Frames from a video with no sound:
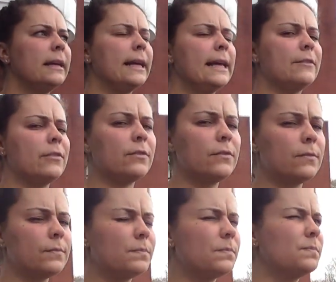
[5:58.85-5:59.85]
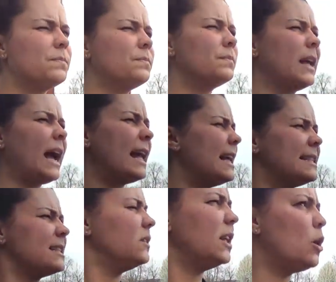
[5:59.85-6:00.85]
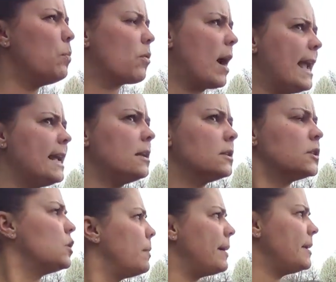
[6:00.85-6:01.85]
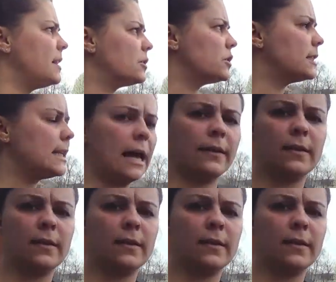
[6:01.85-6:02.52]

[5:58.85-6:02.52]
it's a little bright, so maybe there's sun.